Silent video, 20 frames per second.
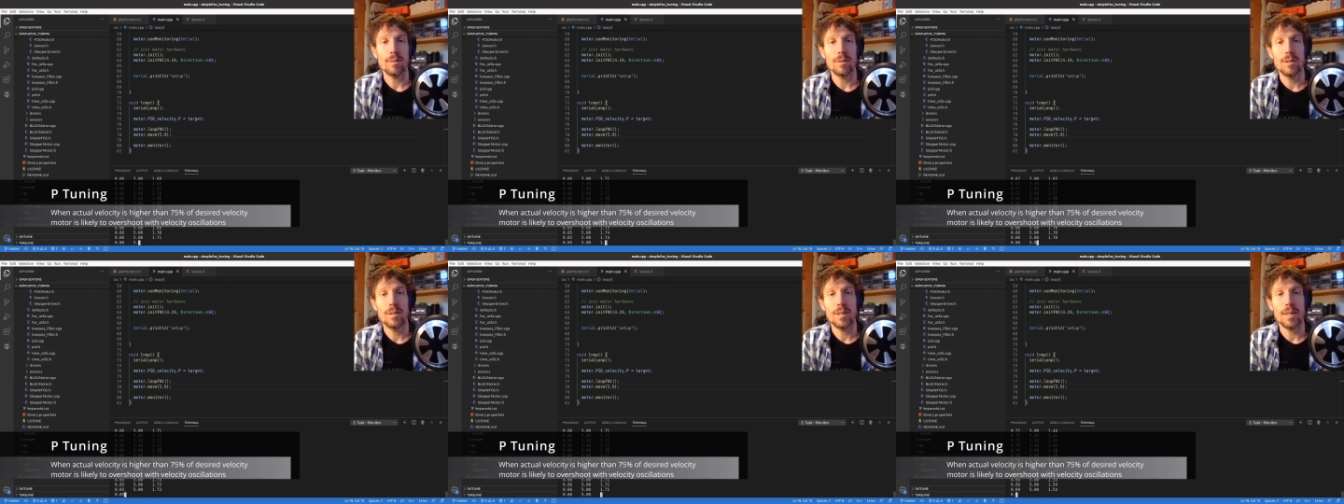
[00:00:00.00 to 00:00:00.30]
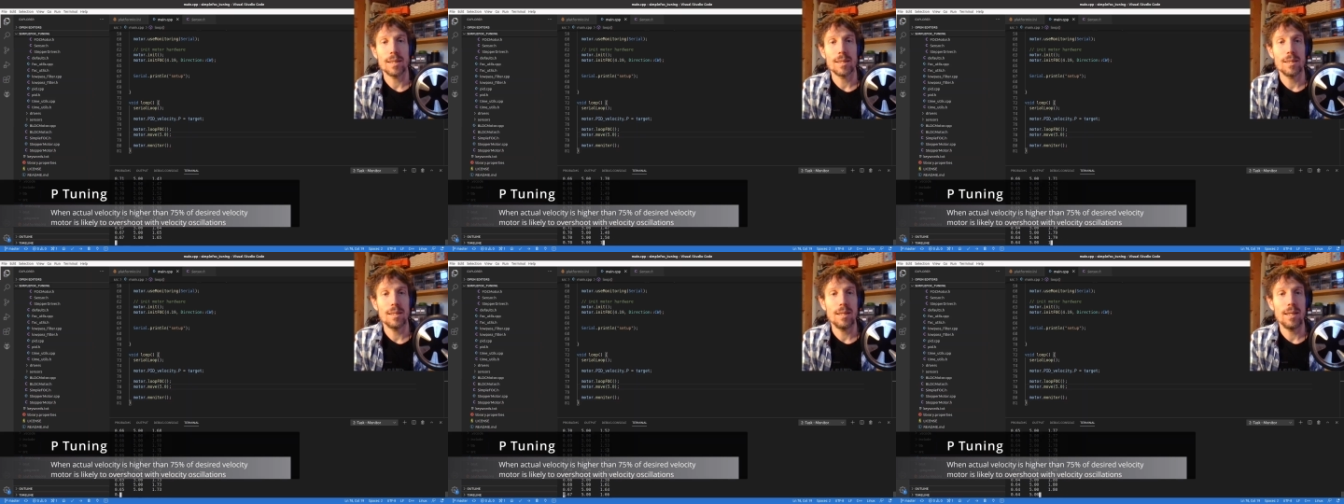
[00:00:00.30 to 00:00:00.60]

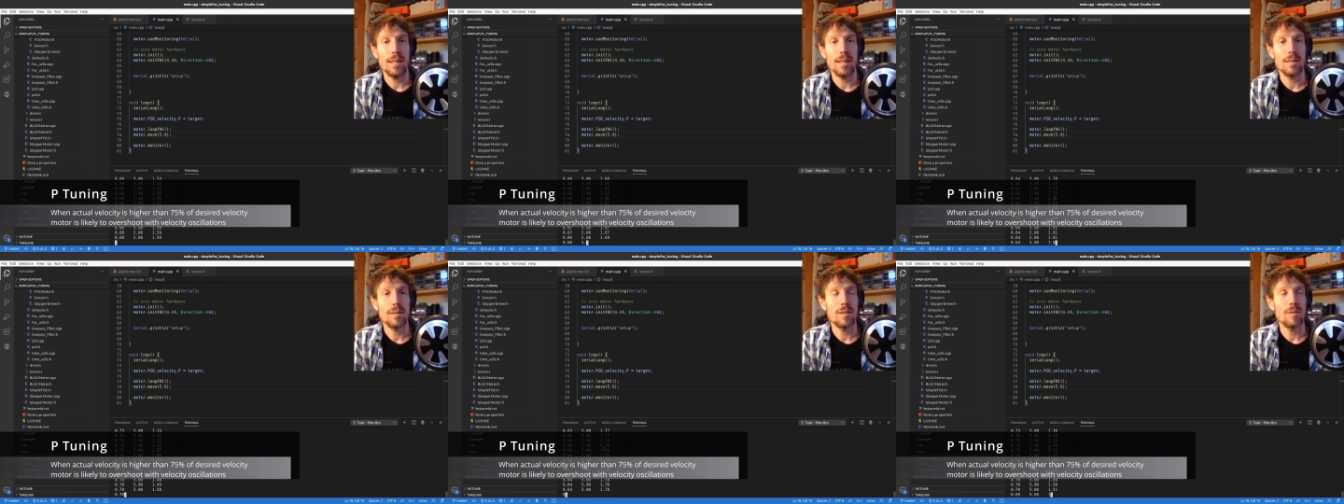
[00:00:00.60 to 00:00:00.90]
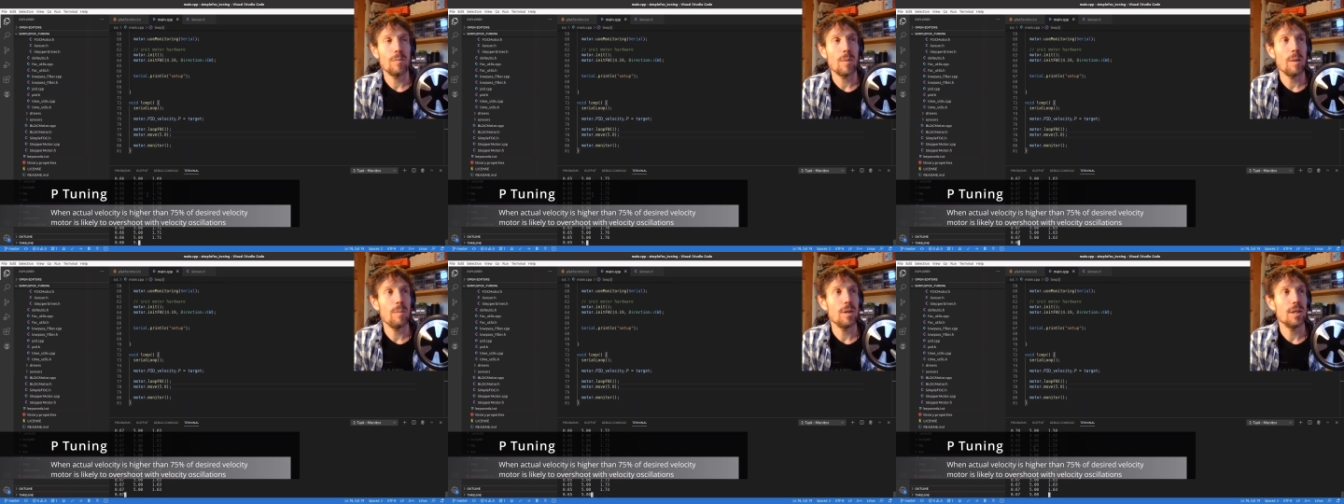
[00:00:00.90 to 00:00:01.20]
60 to
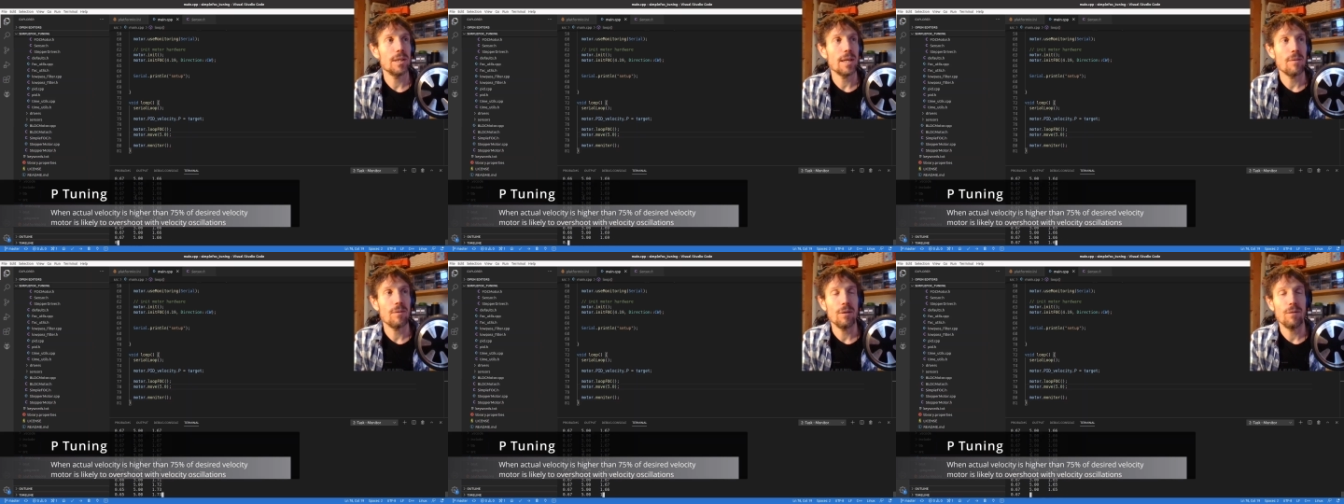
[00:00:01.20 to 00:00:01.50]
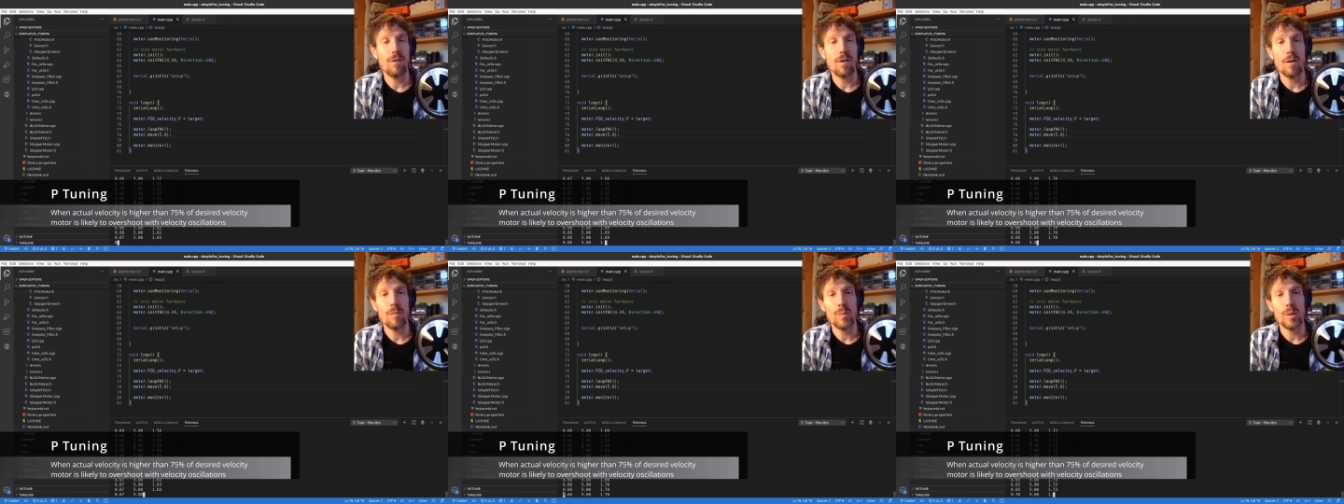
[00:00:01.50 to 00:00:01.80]
maybe
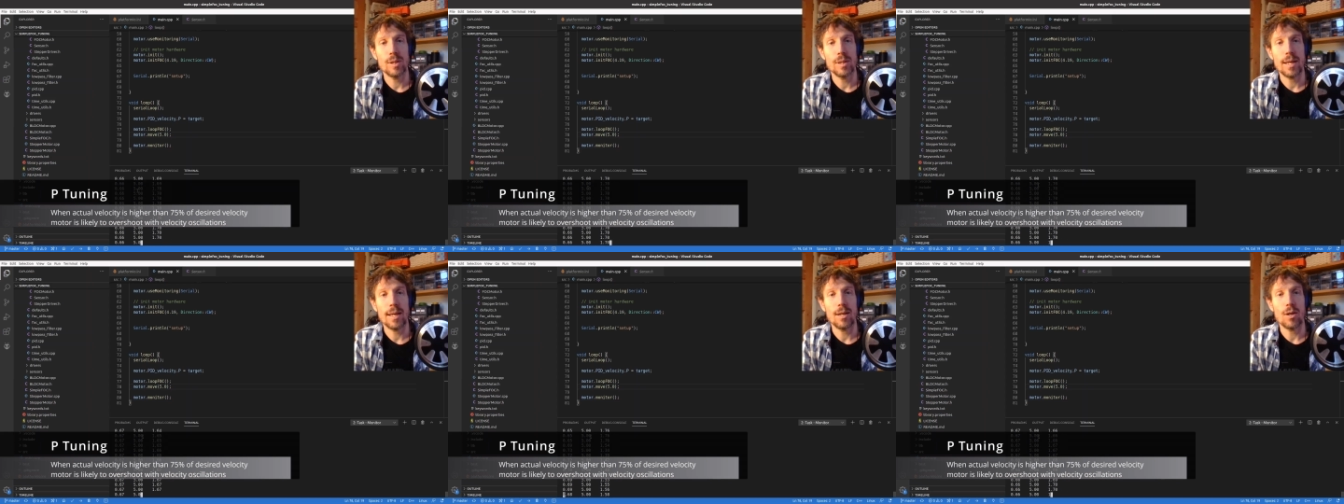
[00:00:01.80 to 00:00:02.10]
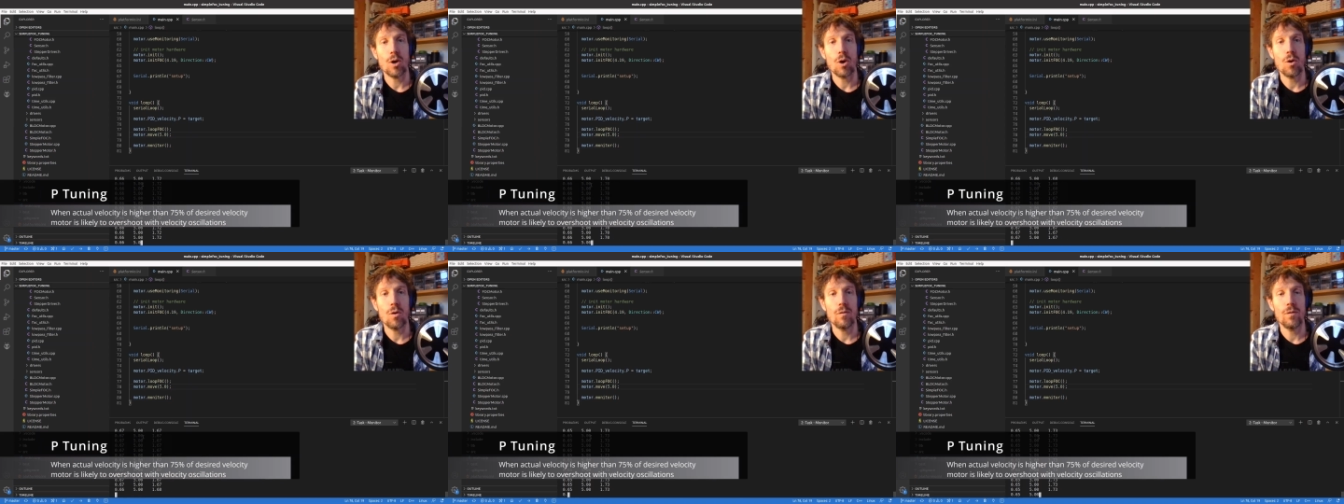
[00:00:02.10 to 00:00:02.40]
75%
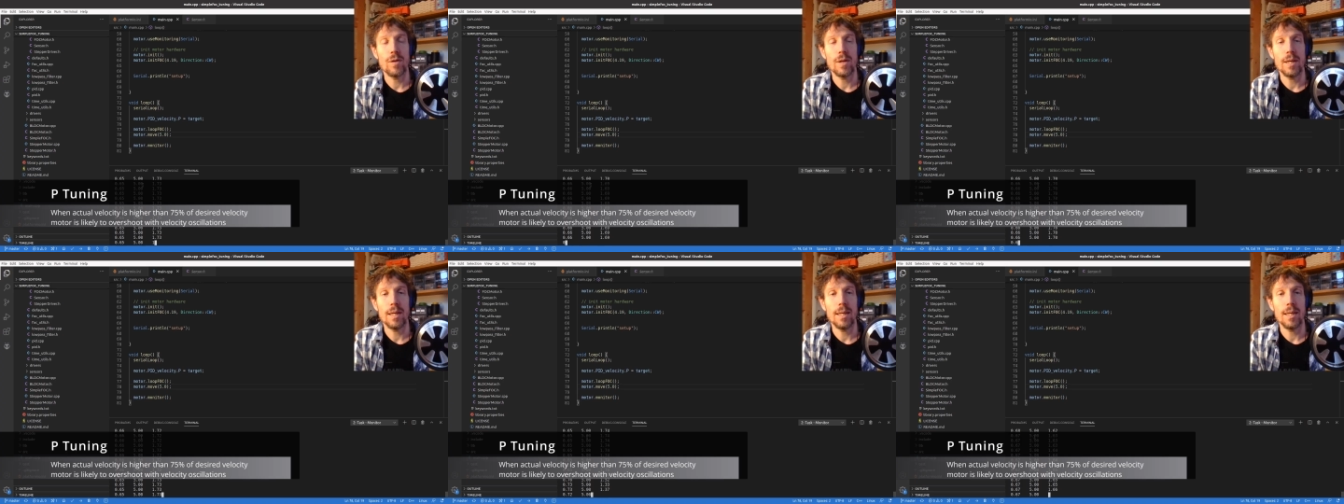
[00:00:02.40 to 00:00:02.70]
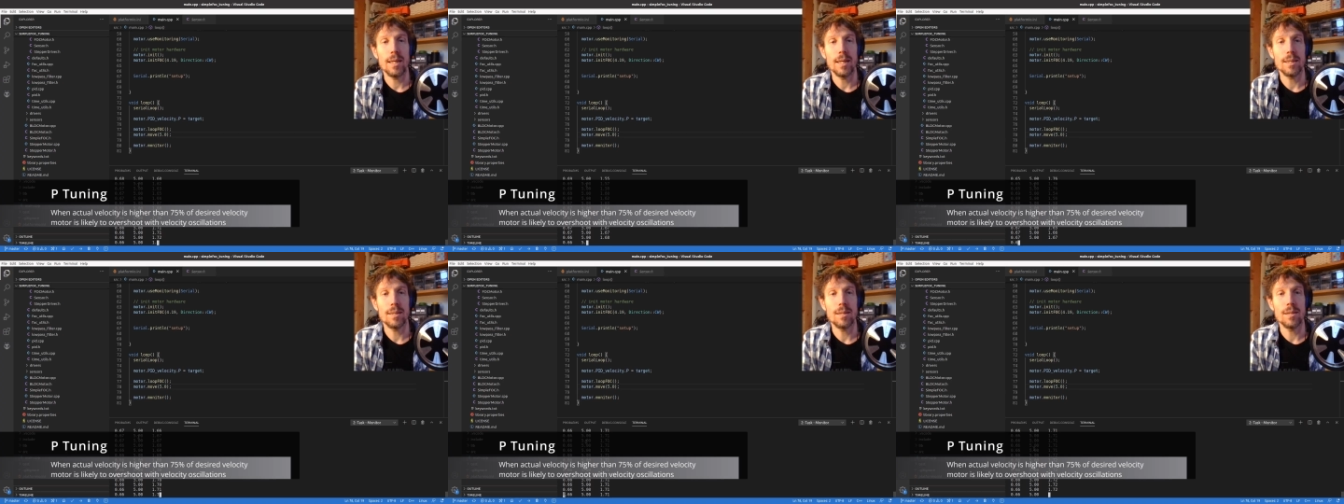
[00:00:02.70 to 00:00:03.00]
of
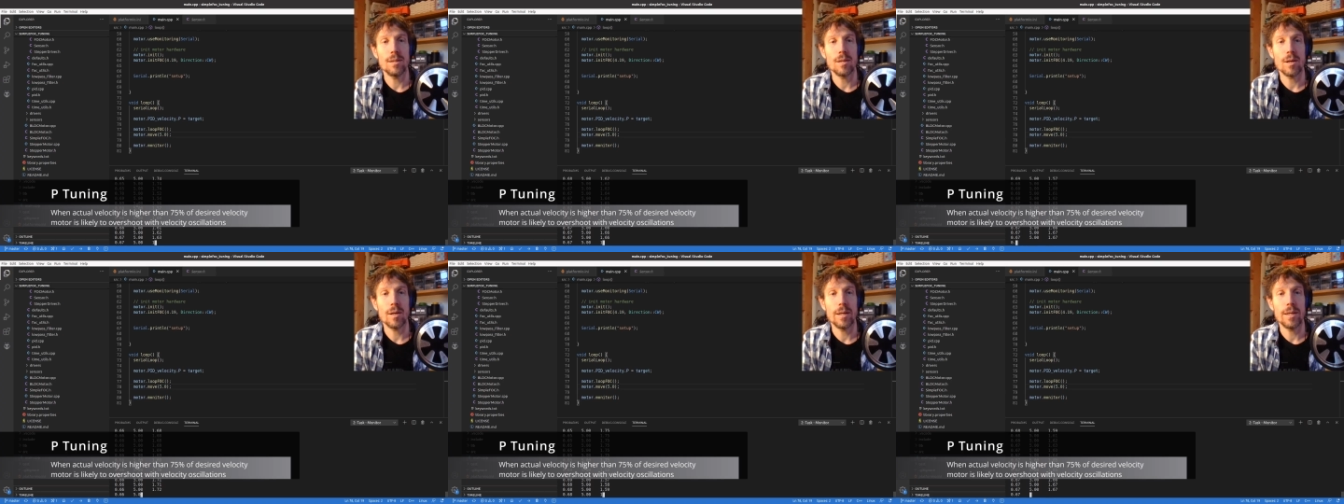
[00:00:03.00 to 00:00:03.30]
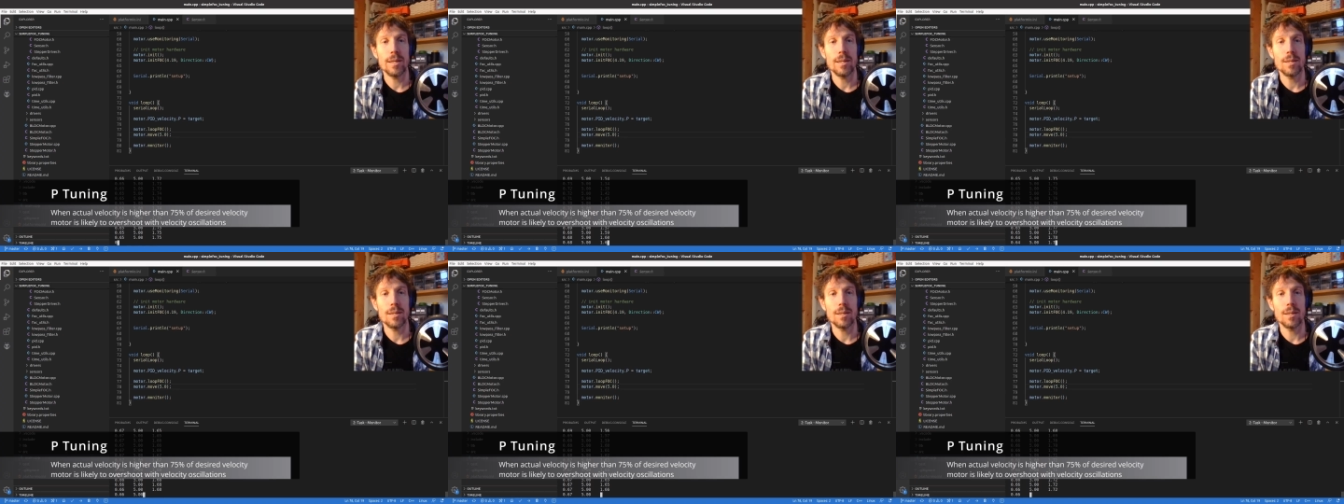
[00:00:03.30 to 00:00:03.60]
the
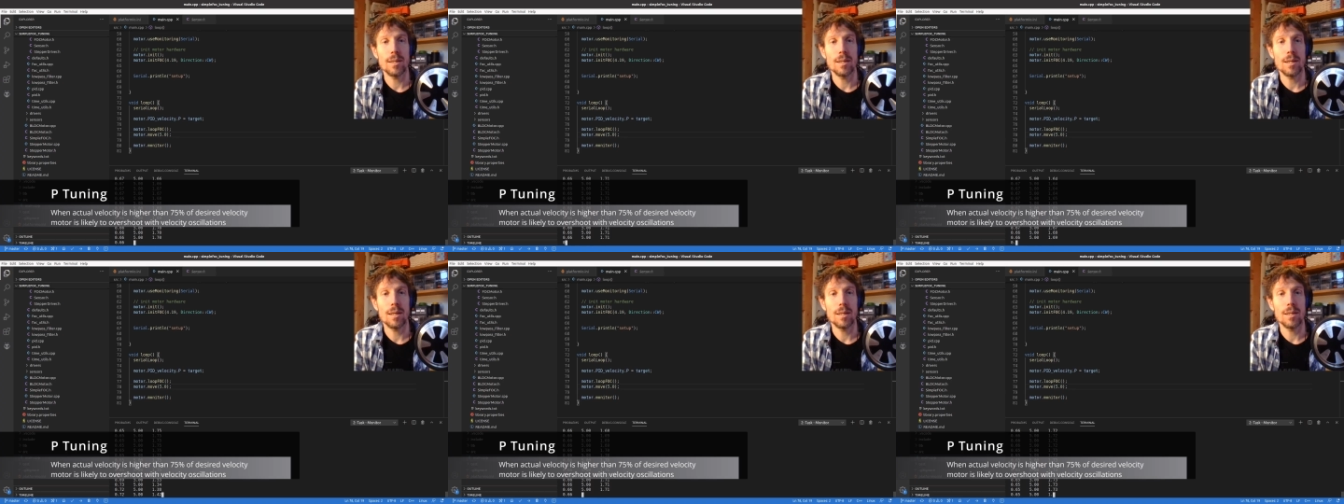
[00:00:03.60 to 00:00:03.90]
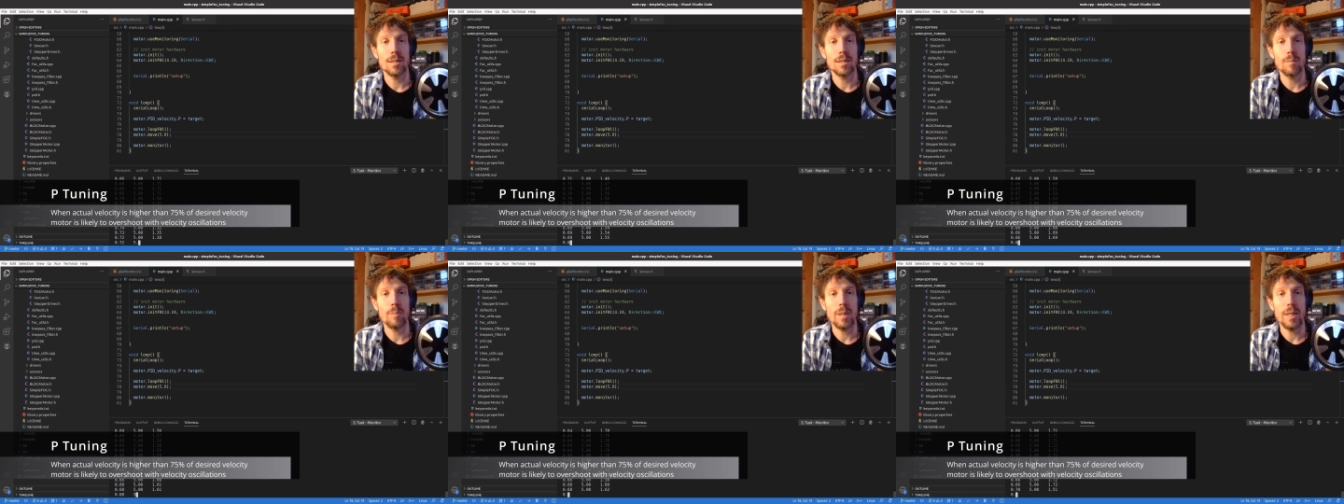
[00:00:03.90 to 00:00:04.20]
desired
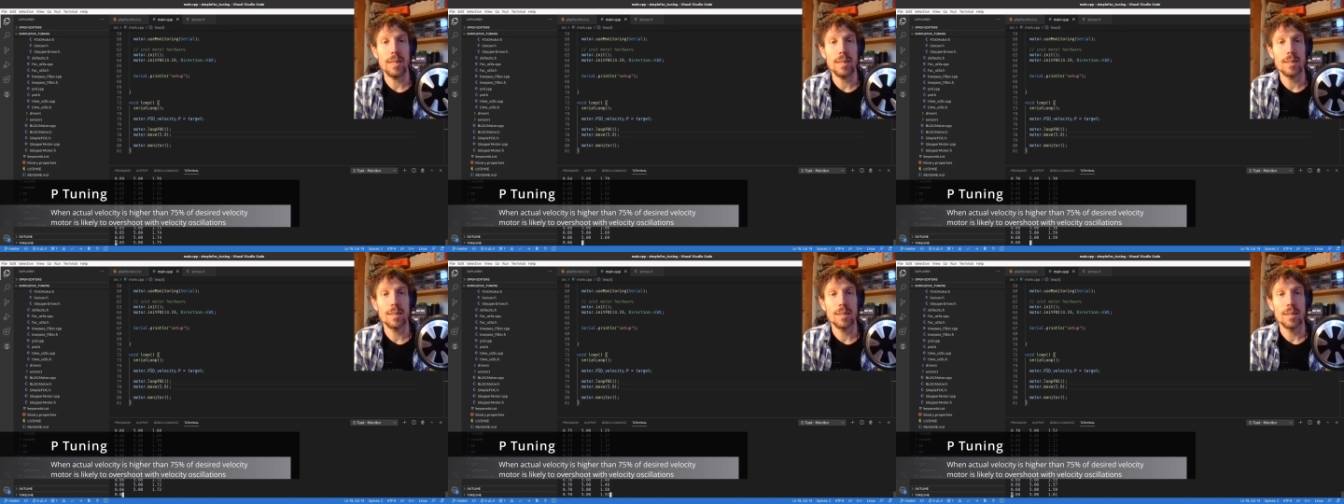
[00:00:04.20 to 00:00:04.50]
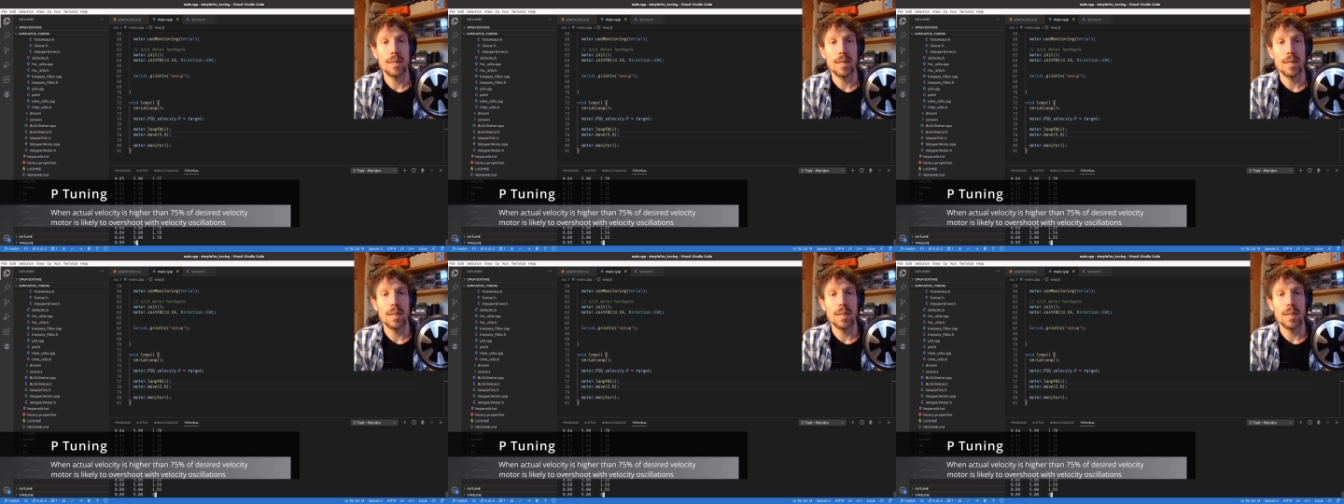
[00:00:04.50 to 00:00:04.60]
speed.